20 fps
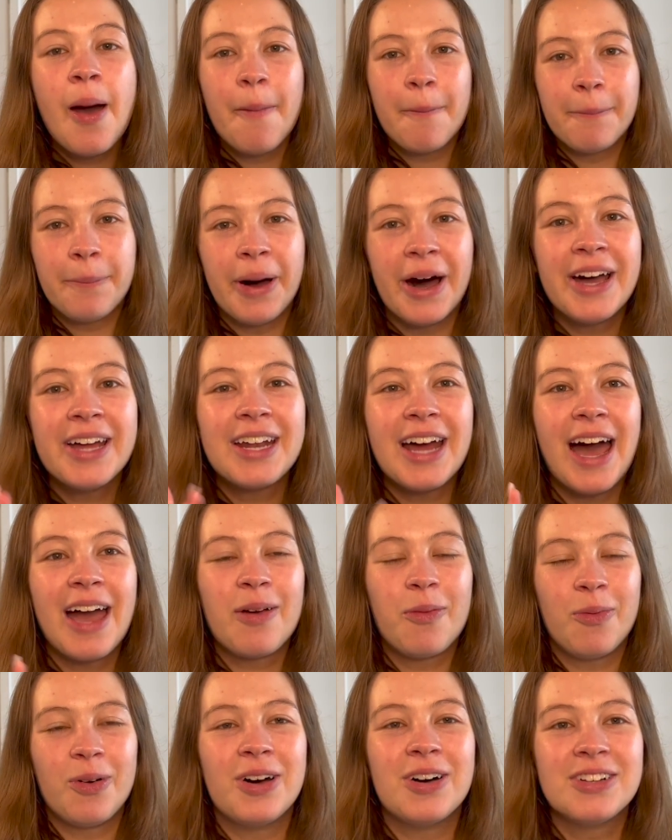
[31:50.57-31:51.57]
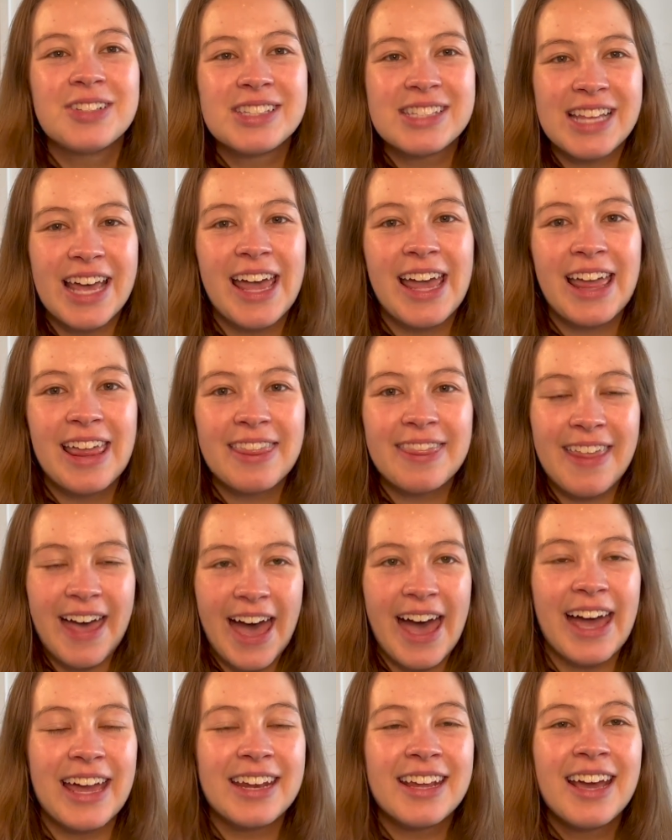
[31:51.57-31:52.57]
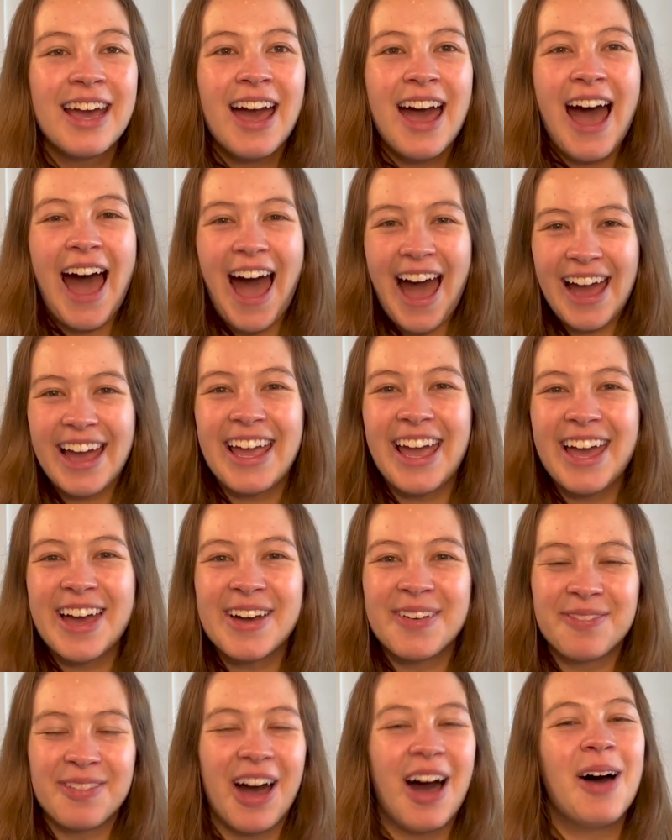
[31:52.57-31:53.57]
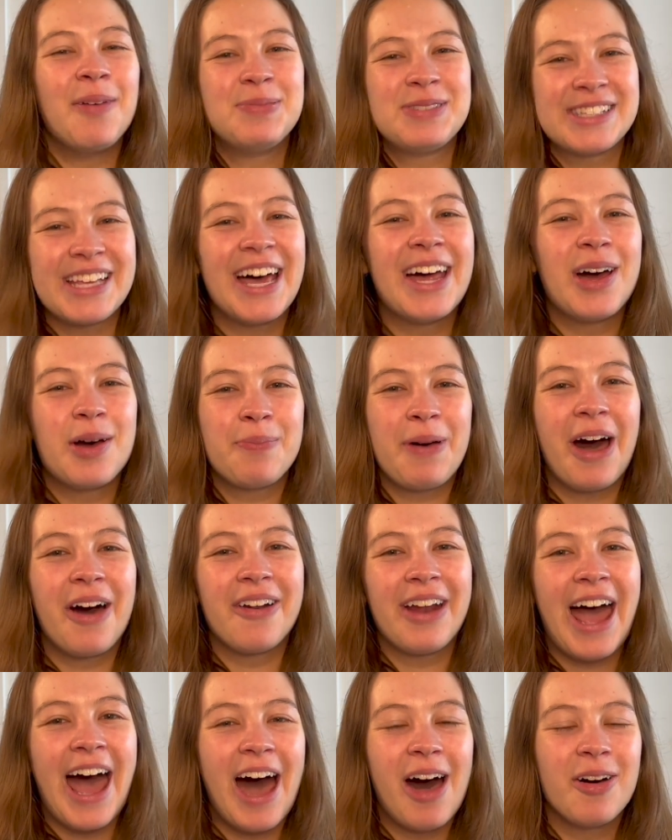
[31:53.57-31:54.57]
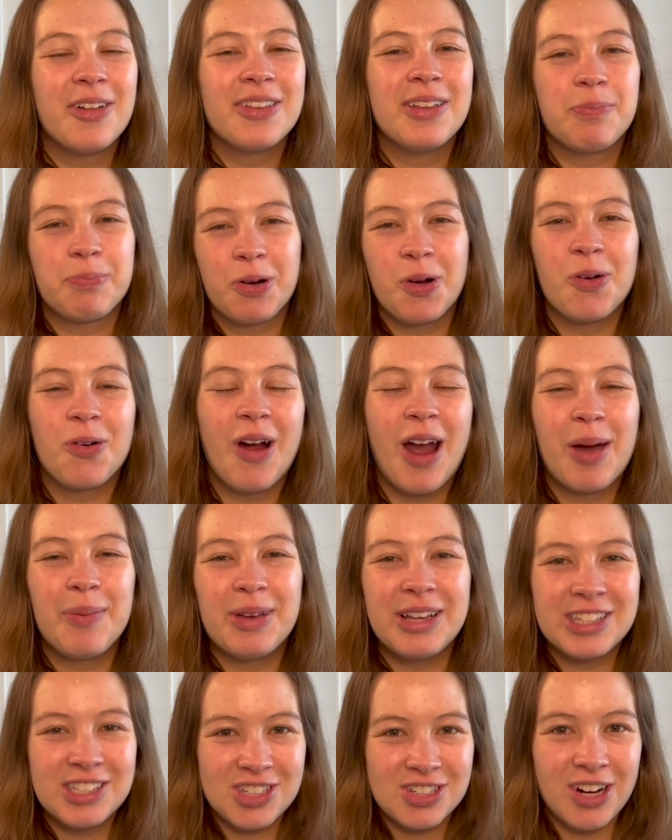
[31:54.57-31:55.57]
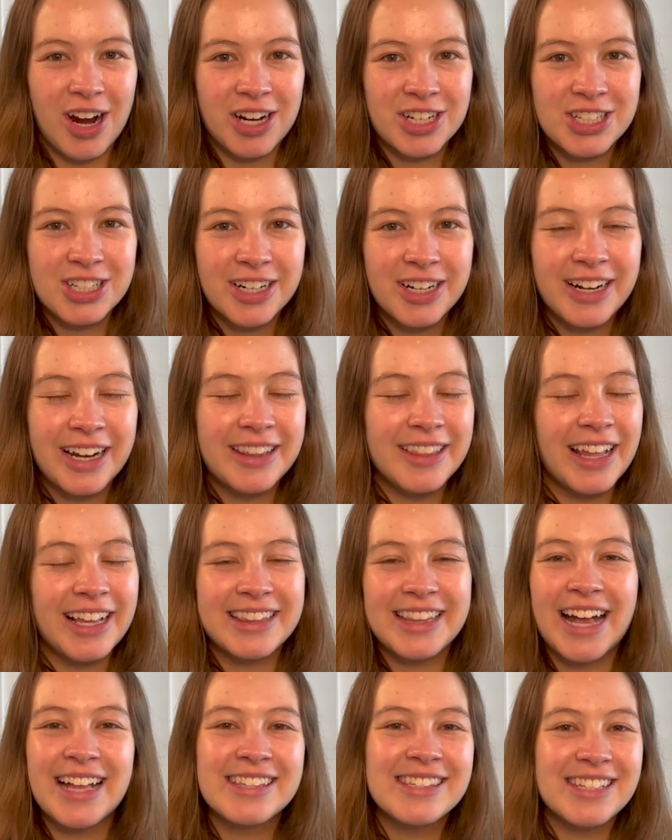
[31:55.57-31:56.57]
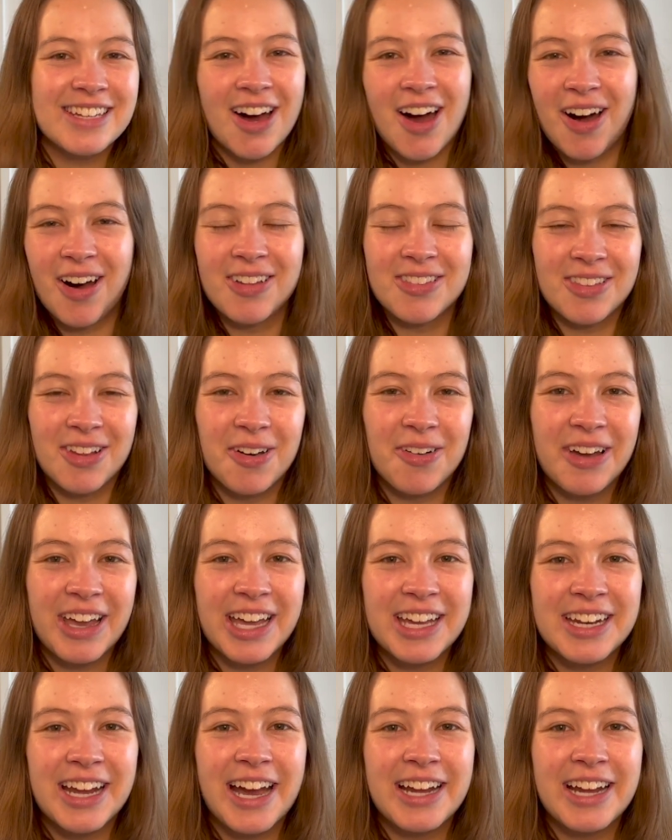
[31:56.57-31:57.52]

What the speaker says: But I will say that I am upset about how the program is structured and like that's not on Logan.